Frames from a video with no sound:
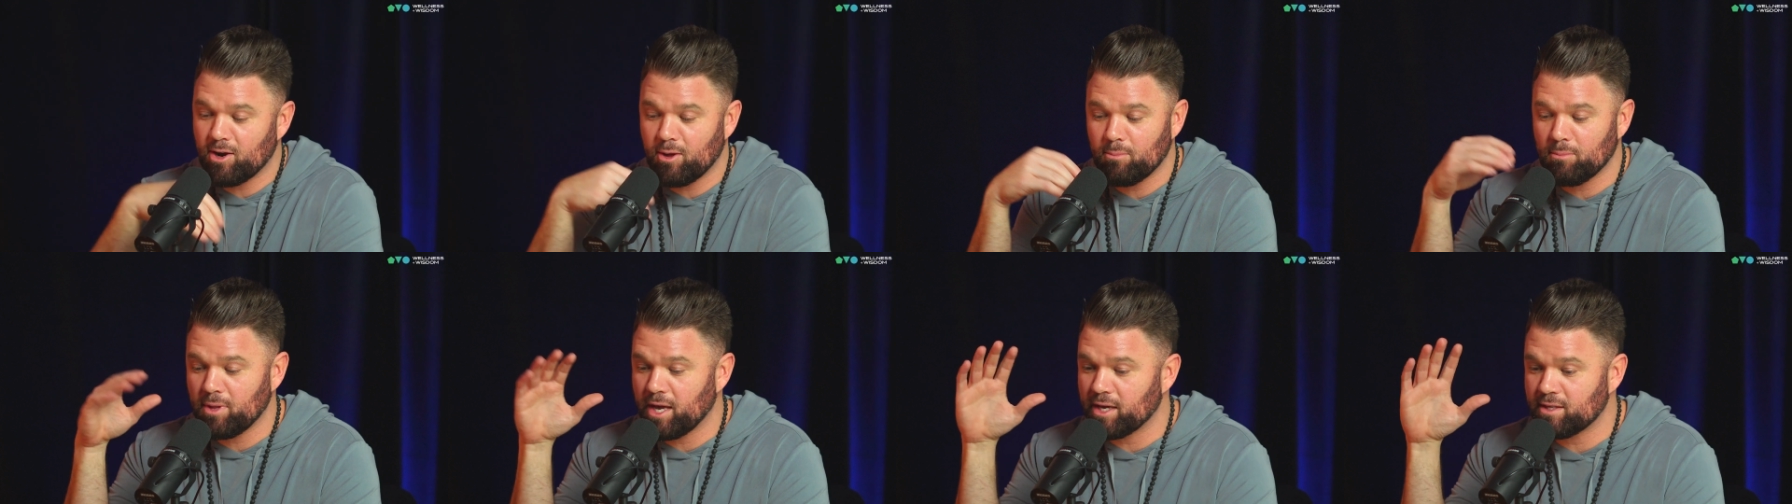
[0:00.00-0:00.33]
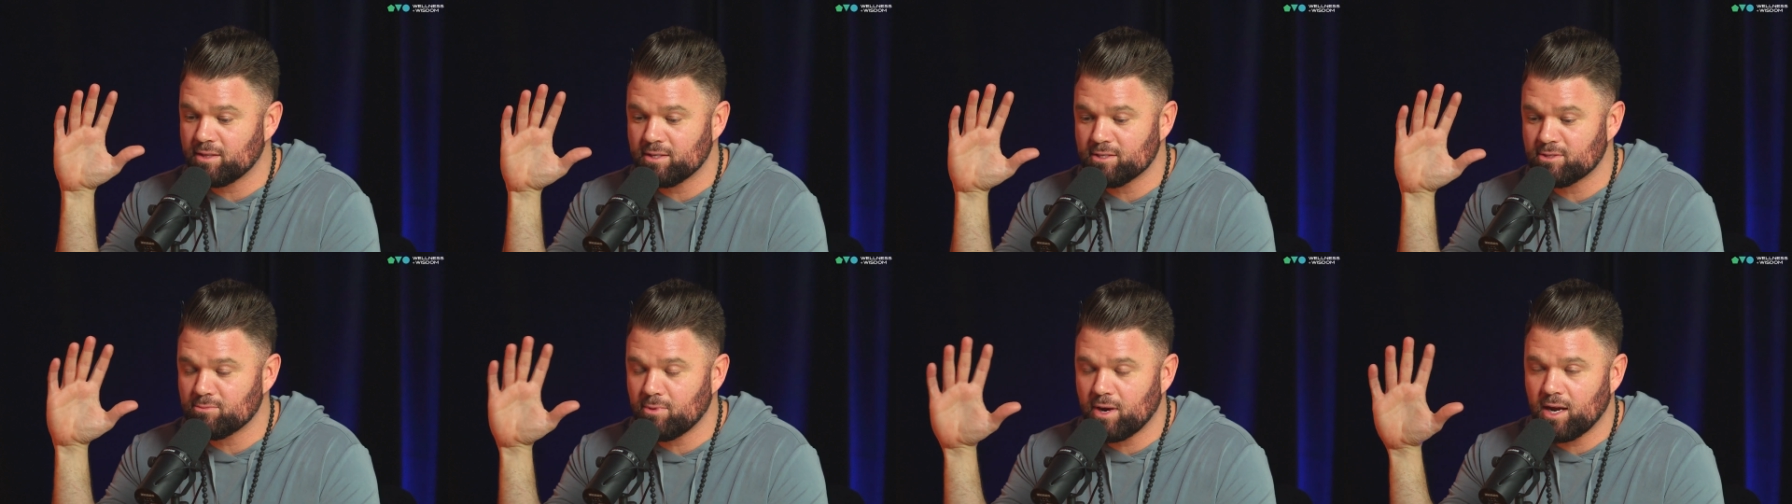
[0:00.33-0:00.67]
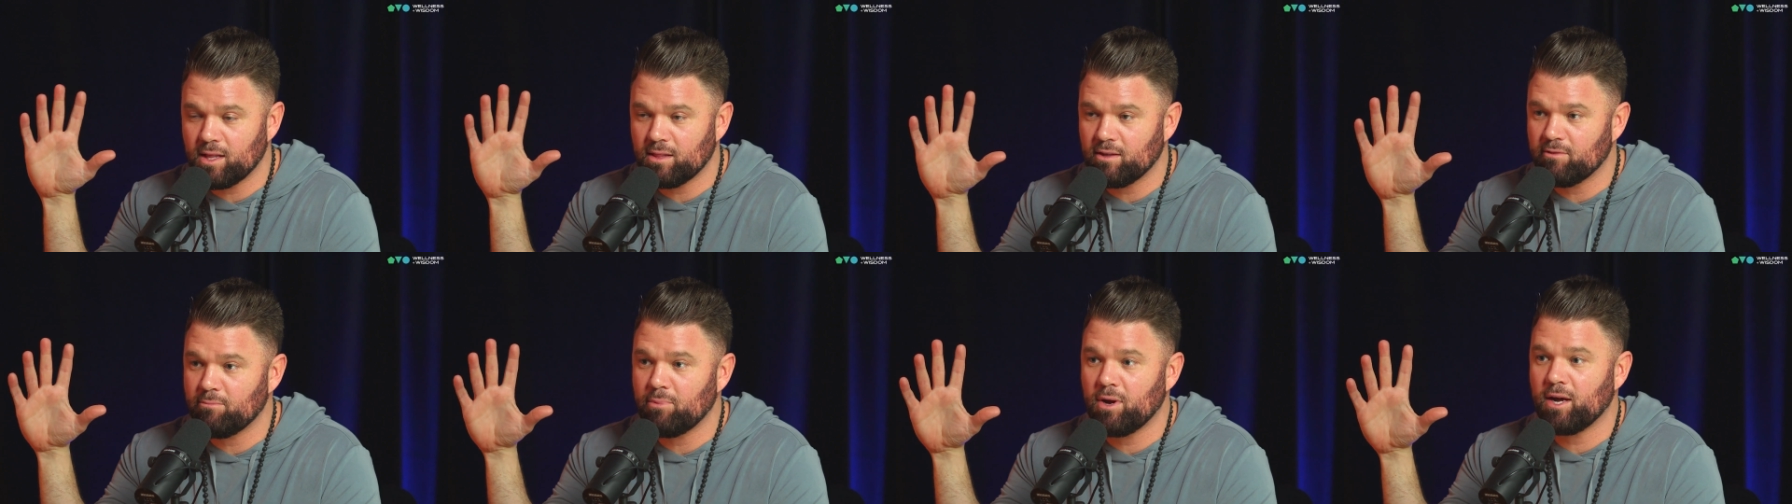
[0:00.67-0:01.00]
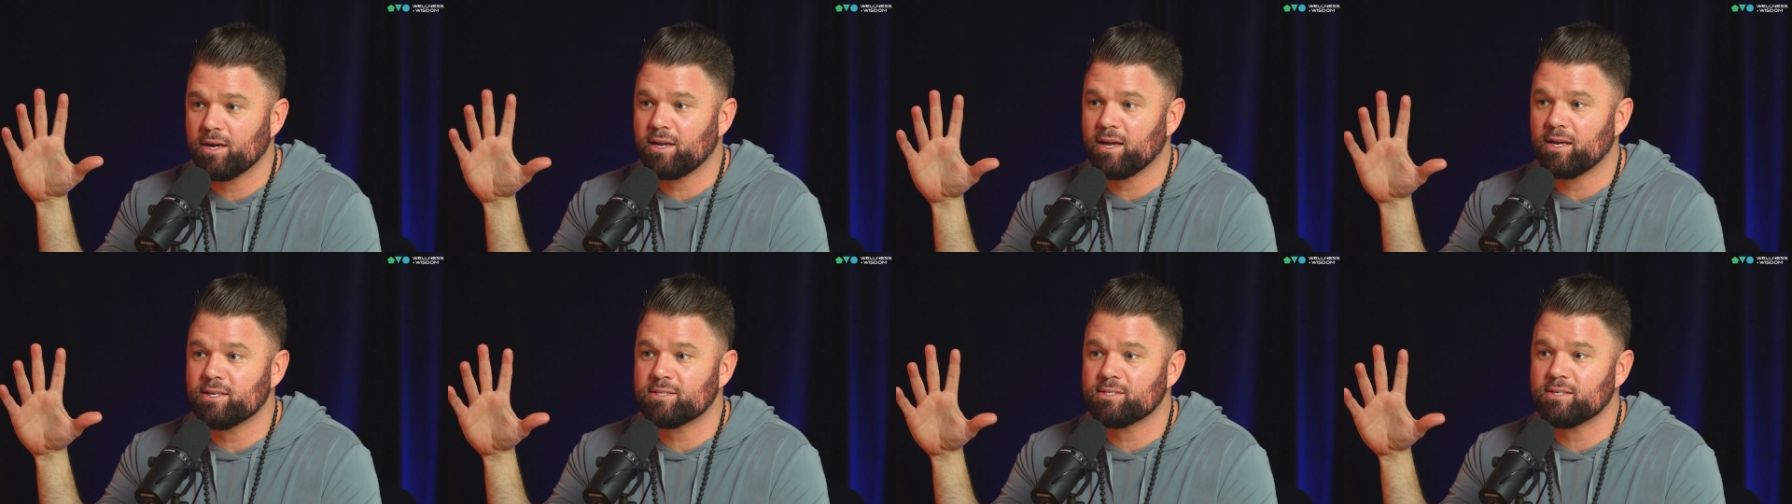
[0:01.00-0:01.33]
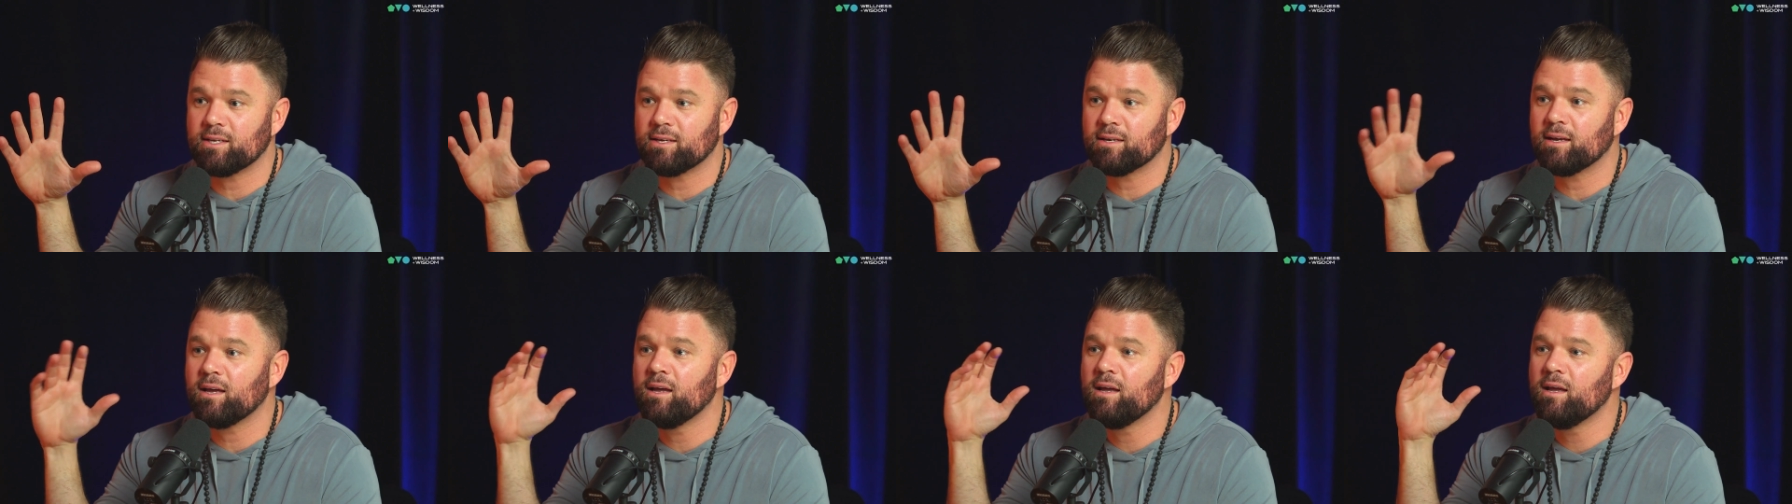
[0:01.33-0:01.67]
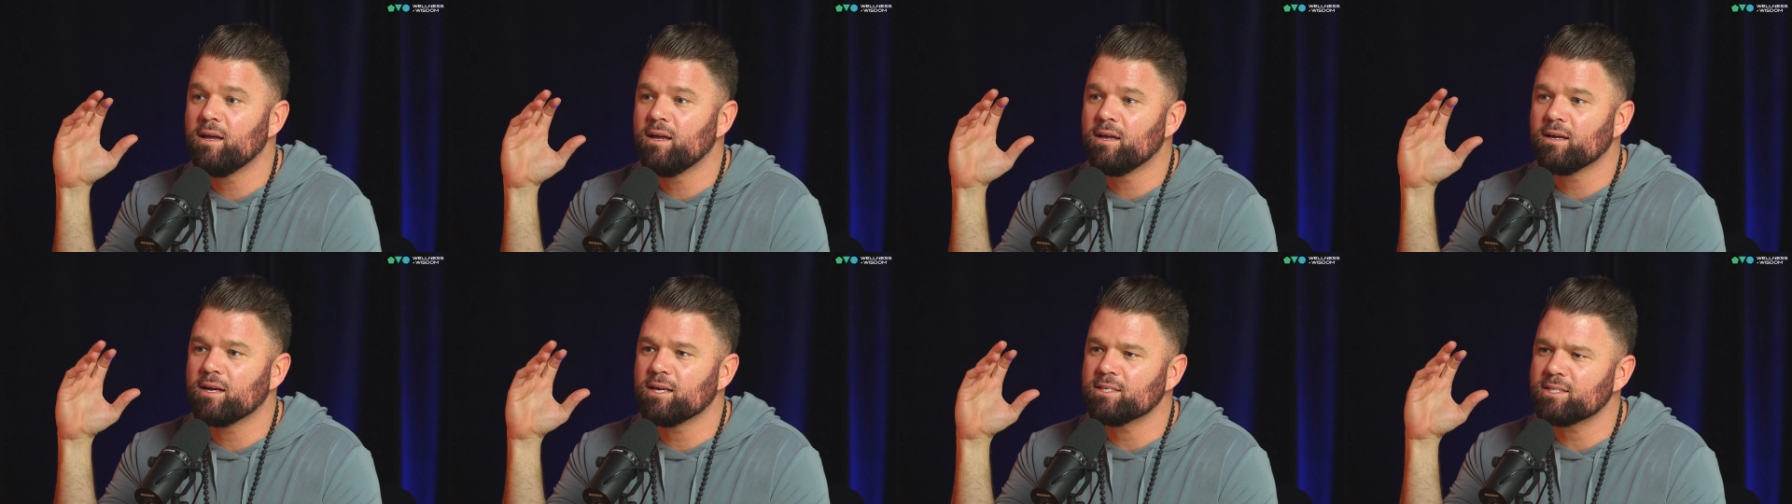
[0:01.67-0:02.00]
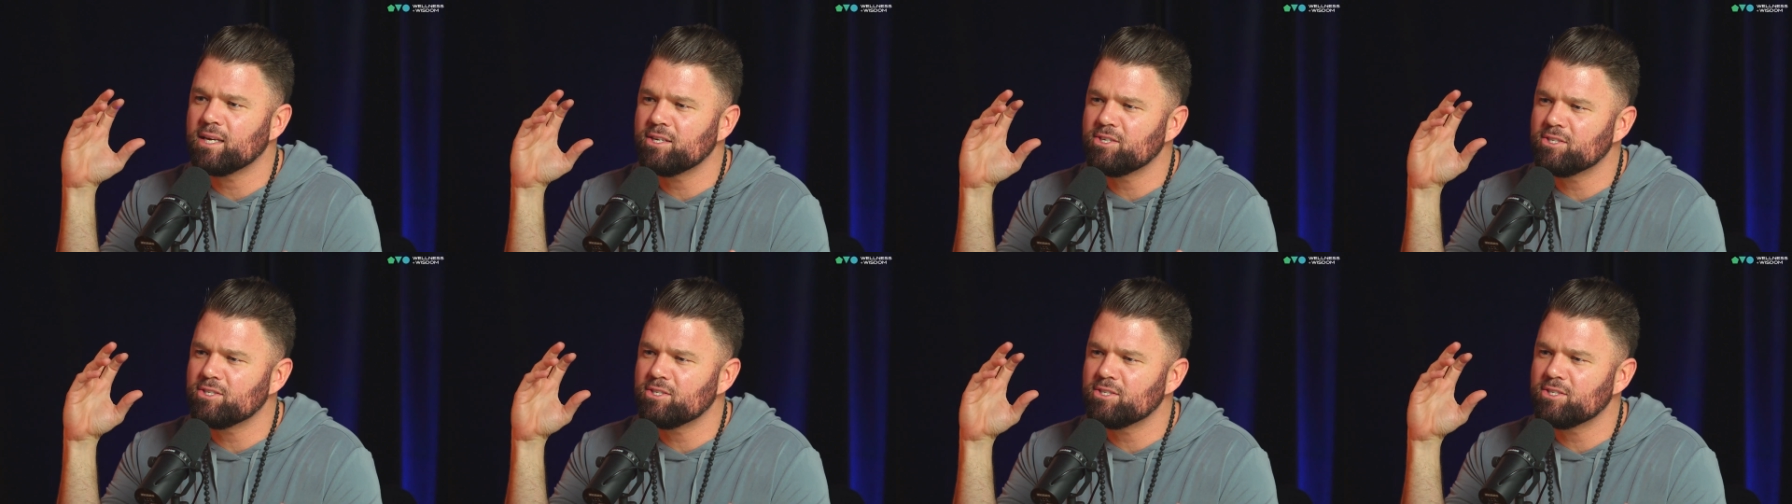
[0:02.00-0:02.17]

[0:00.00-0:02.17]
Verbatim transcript: I'm like, this is why I love podcasting, because I